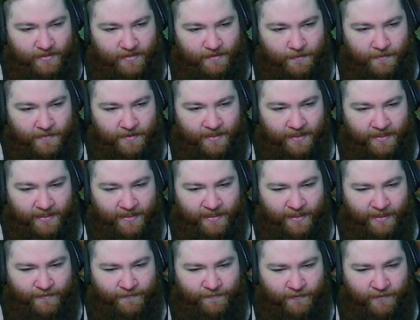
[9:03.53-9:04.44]
But
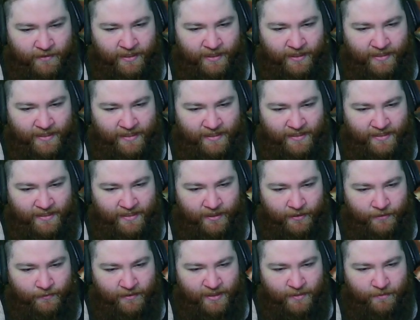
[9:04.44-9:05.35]
thankfully, that's the
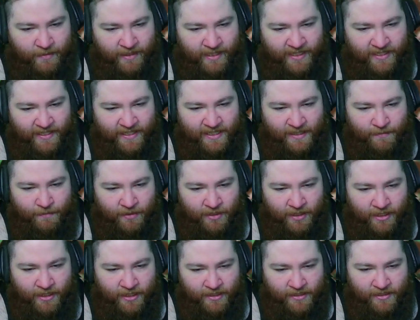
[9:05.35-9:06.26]
only spot that's
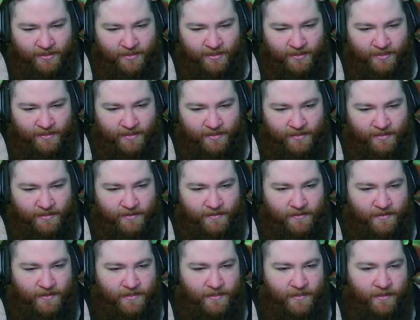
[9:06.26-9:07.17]
blocked.
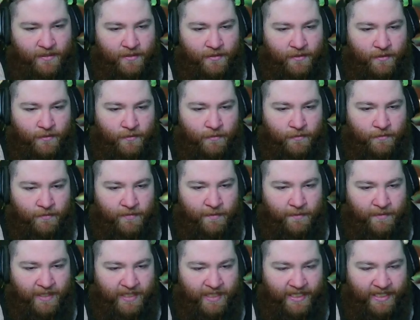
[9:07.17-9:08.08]
So the
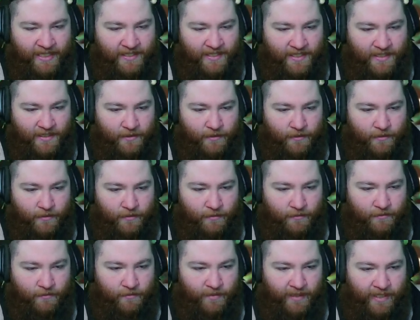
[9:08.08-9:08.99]
money we can still
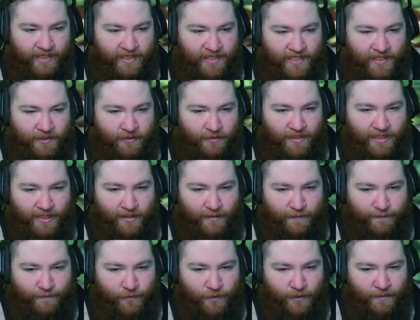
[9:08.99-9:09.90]
get the
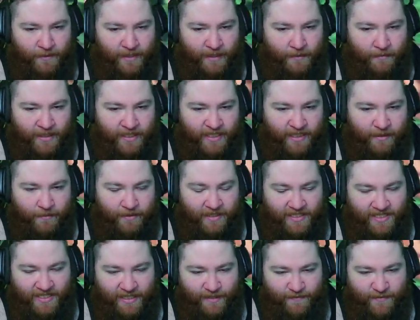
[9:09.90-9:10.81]
full amount of money, but
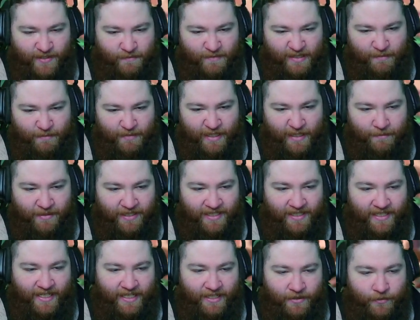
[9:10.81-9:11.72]
instead of something popping in
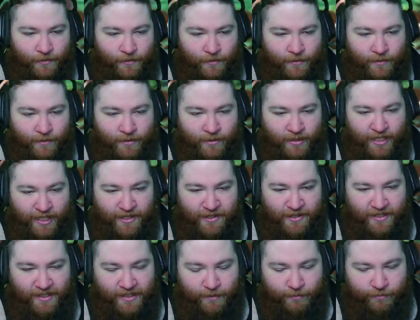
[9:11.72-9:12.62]
that corner,
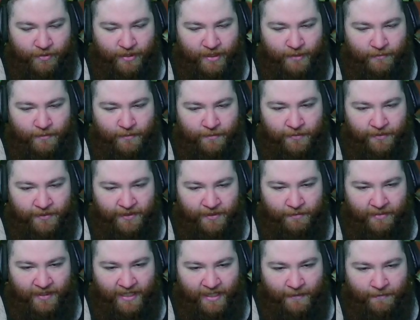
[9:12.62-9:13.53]
it'll probably
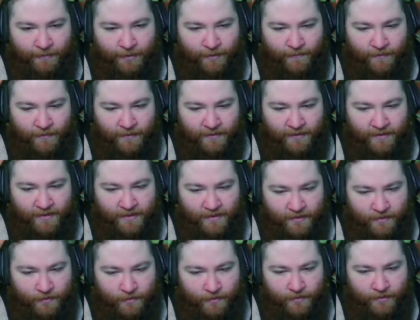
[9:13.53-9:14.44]
pop over in this
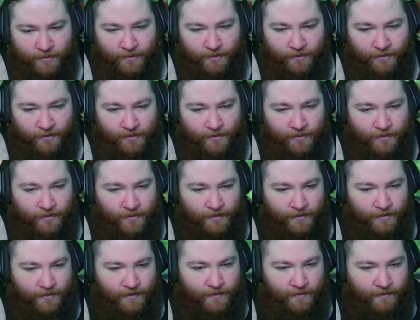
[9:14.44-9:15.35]
corner.
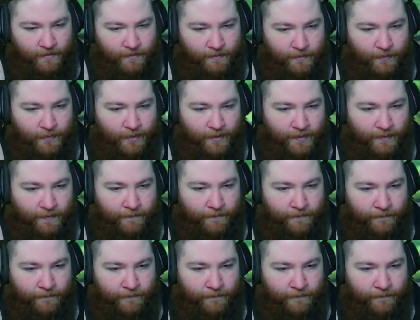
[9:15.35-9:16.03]
But